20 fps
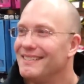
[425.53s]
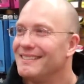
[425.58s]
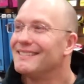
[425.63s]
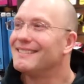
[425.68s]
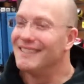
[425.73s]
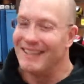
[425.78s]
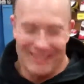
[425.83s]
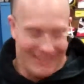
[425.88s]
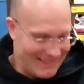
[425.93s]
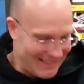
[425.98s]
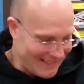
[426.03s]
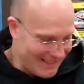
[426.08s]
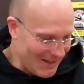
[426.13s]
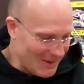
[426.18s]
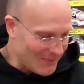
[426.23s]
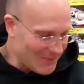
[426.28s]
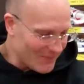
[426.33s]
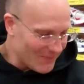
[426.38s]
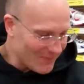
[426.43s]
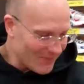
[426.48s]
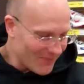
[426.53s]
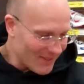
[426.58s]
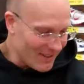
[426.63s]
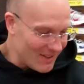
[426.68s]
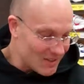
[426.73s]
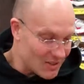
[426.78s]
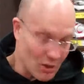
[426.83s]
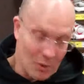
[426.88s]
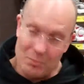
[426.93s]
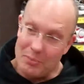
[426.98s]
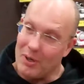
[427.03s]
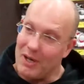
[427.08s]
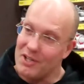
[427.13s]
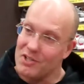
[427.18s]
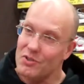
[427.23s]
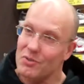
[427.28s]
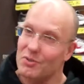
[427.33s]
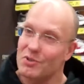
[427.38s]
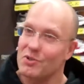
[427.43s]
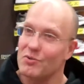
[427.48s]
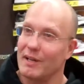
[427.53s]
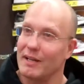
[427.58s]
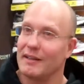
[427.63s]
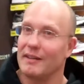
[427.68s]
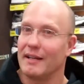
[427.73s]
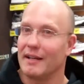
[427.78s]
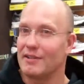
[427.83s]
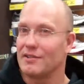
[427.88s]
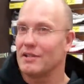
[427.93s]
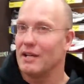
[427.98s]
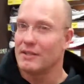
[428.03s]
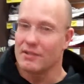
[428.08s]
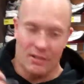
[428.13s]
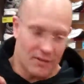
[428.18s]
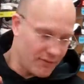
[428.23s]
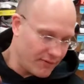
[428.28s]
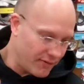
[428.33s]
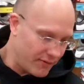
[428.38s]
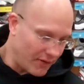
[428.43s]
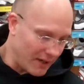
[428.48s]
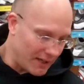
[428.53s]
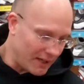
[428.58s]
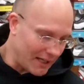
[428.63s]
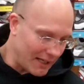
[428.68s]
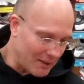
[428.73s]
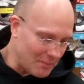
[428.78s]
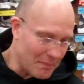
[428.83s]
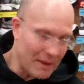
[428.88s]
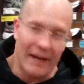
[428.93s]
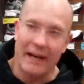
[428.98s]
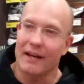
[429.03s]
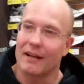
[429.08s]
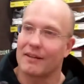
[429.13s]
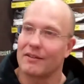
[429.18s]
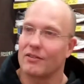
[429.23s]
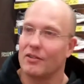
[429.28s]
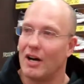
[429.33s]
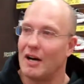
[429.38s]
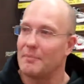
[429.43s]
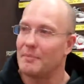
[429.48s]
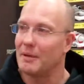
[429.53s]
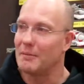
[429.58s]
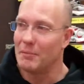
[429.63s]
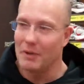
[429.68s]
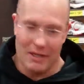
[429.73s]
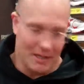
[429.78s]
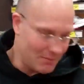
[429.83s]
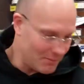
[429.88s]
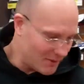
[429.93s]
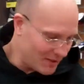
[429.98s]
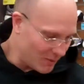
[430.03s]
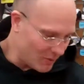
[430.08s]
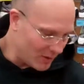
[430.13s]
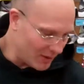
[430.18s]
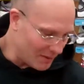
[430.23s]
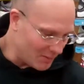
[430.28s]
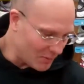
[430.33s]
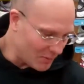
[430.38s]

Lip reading: There you go. So postural strengthening exercises, front and back, top and bottom, really